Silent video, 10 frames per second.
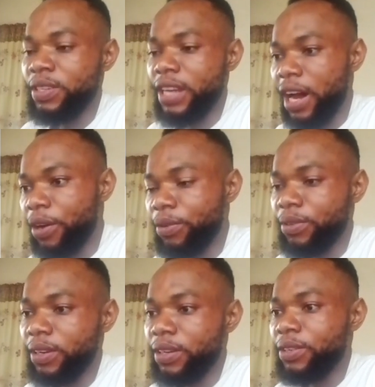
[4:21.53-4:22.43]

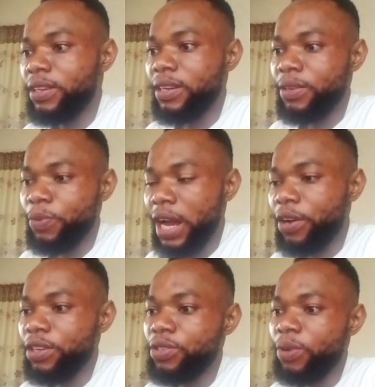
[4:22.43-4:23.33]
Now we are
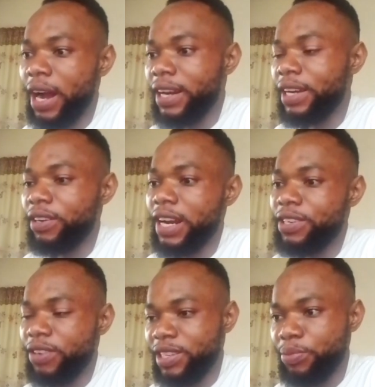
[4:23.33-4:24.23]
going to add
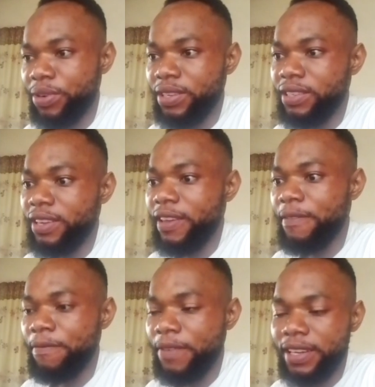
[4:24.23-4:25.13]
another transparency
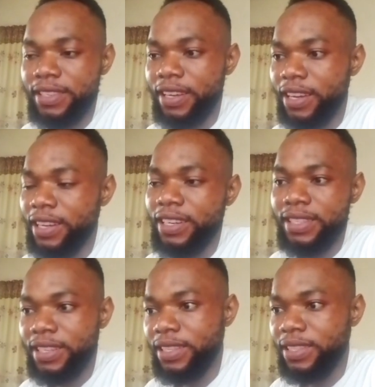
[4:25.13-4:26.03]
effect again the
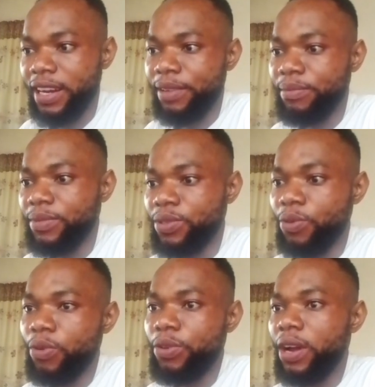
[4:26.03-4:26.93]
third time.
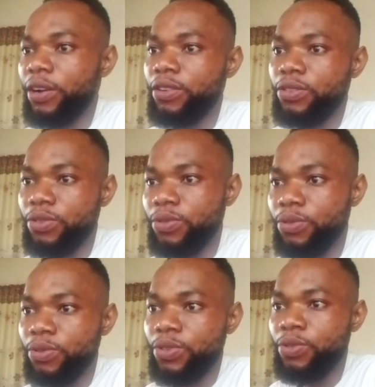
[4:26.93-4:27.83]
So what you are going to
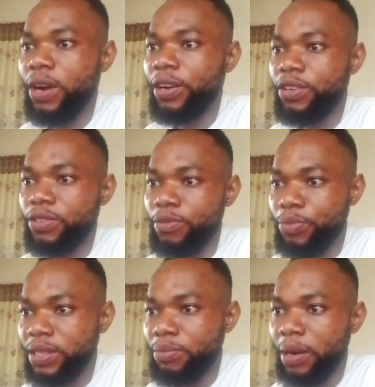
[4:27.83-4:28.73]
do, you are going to
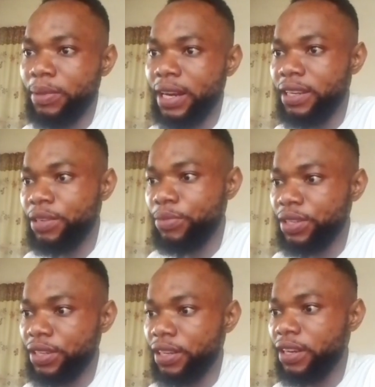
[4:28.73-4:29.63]
bitmap that
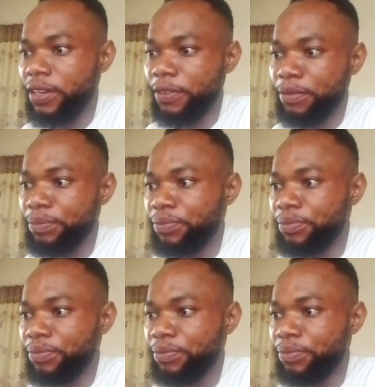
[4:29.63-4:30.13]
image again.